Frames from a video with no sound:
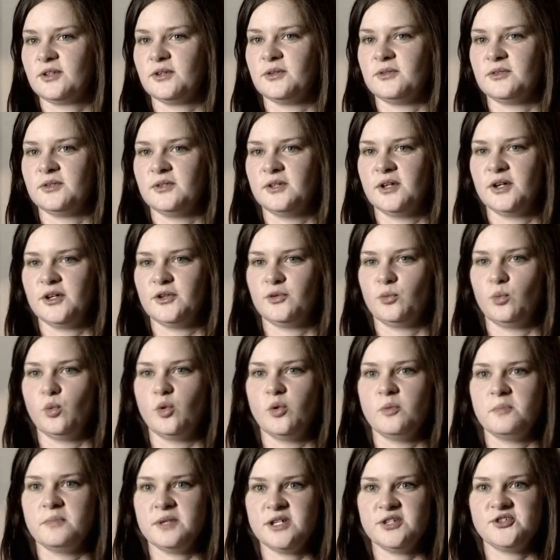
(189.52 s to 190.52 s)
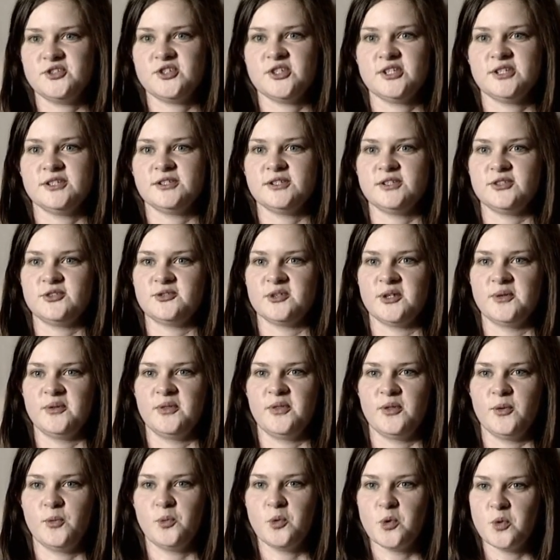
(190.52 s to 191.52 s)
to go to nice warm beaches
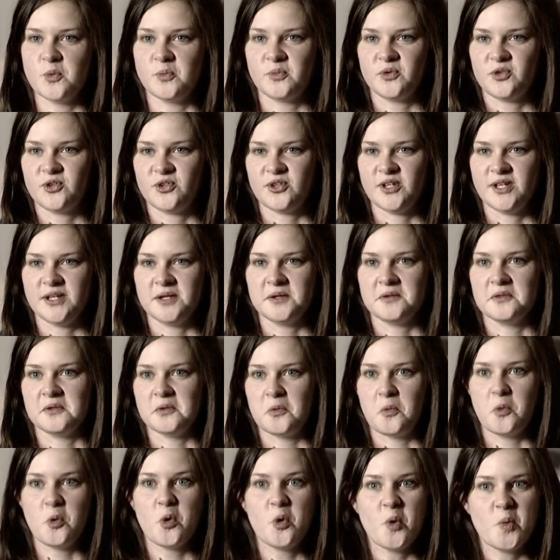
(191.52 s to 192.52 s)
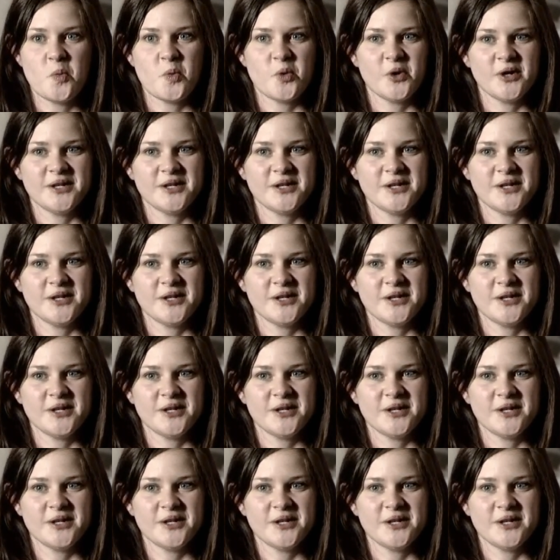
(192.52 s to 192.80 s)
and the warm sea and the warm